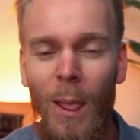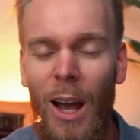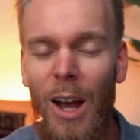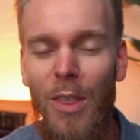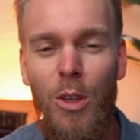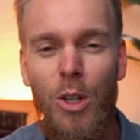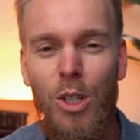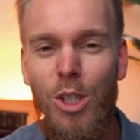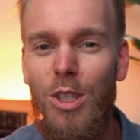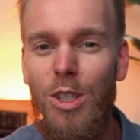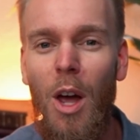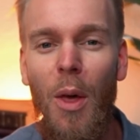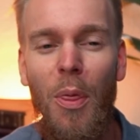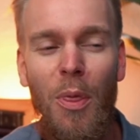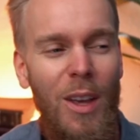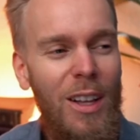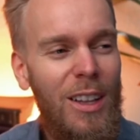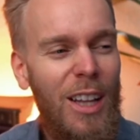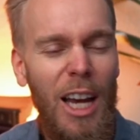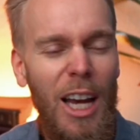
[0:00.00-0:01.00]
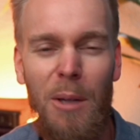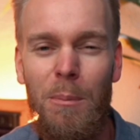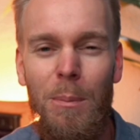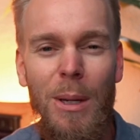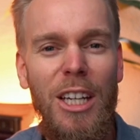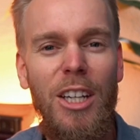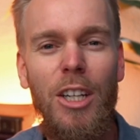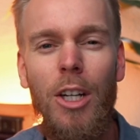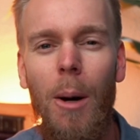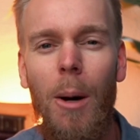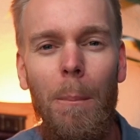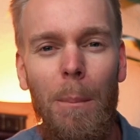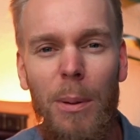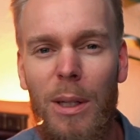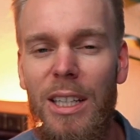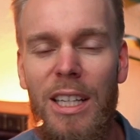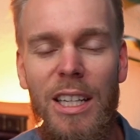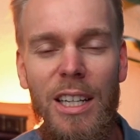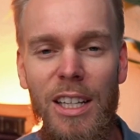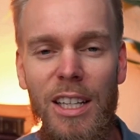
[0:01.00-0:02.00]
And there's nothing like being
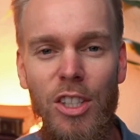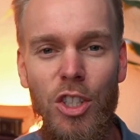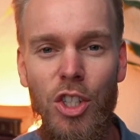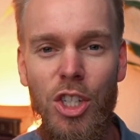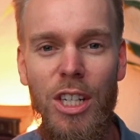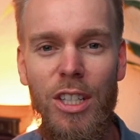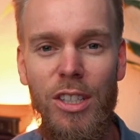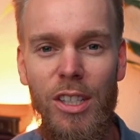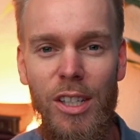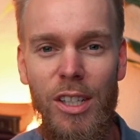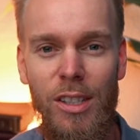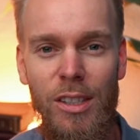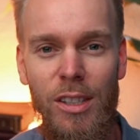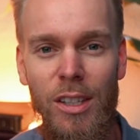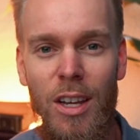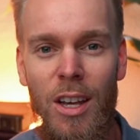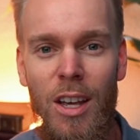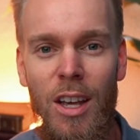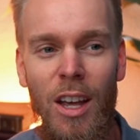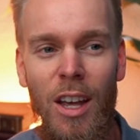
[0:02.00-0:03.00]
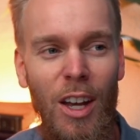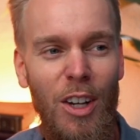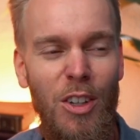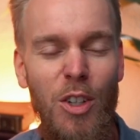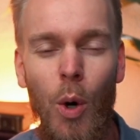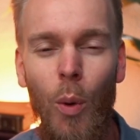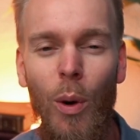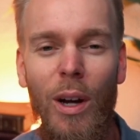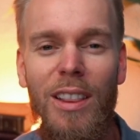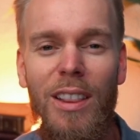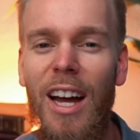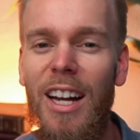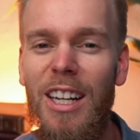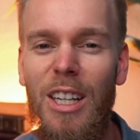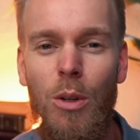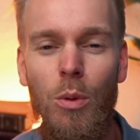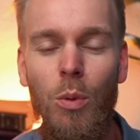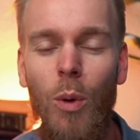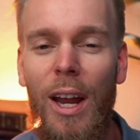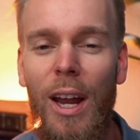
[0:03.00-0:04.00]
complete in Jesus, knowing that
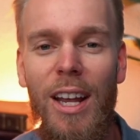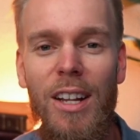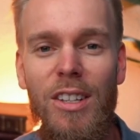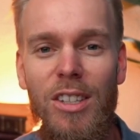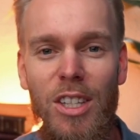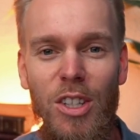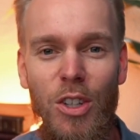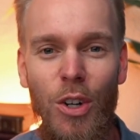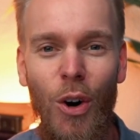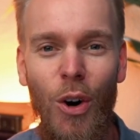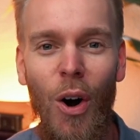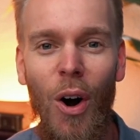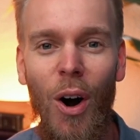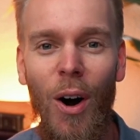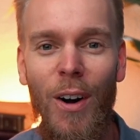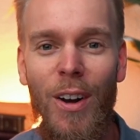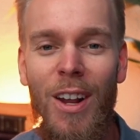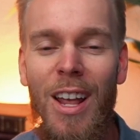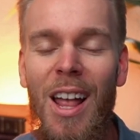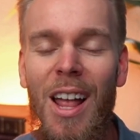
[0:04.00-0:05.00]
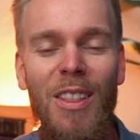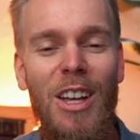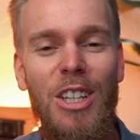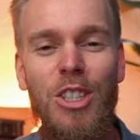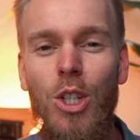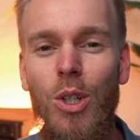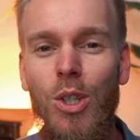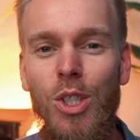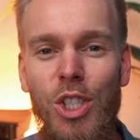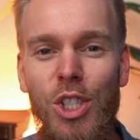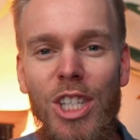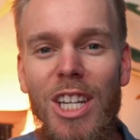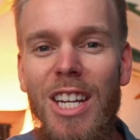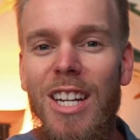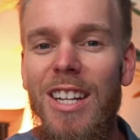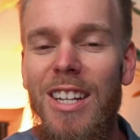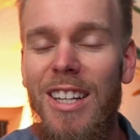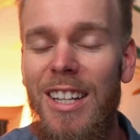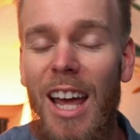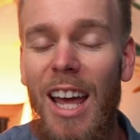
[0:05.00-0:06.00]
He reigns in your heart, that you're
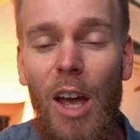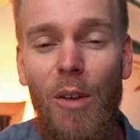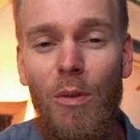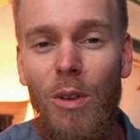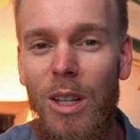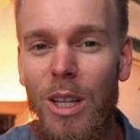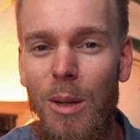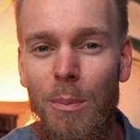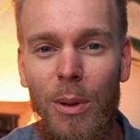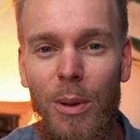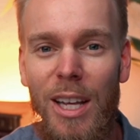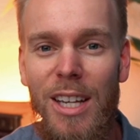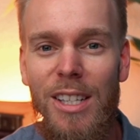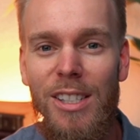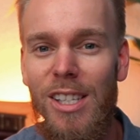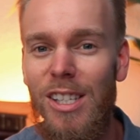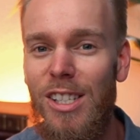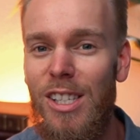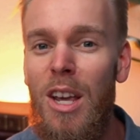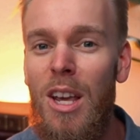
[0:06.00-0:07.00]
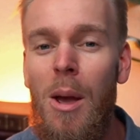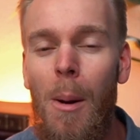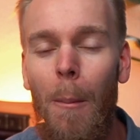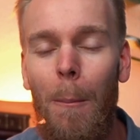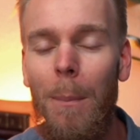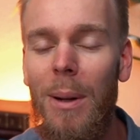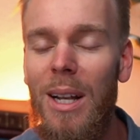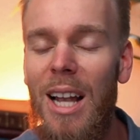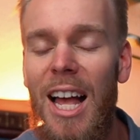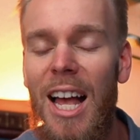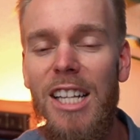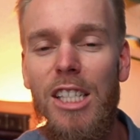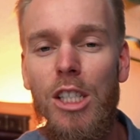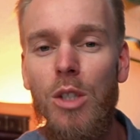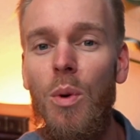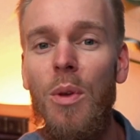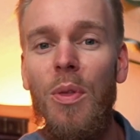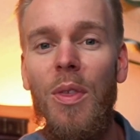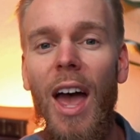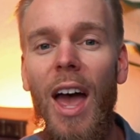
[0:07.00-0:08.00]
seated in heavenly places,
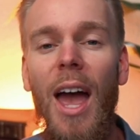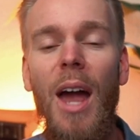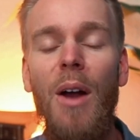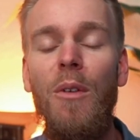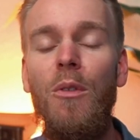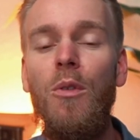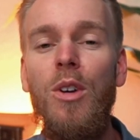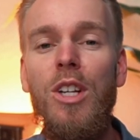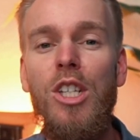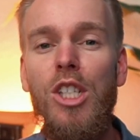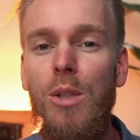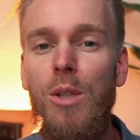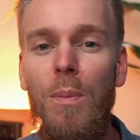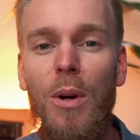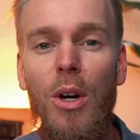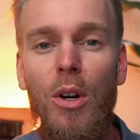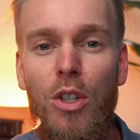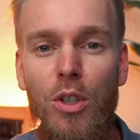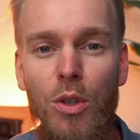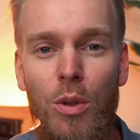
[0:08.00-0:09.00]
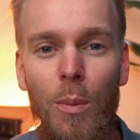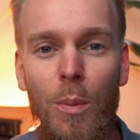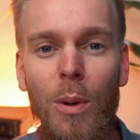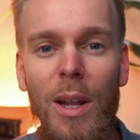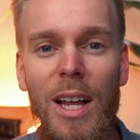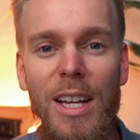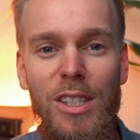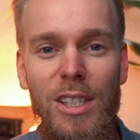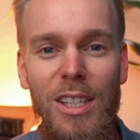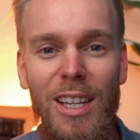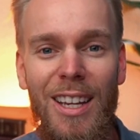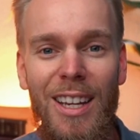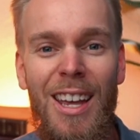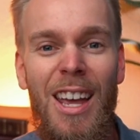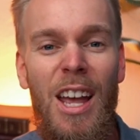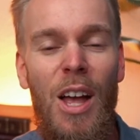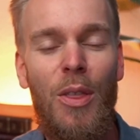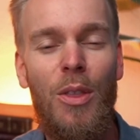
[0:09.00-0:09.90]
blessed with every spiritual blessing.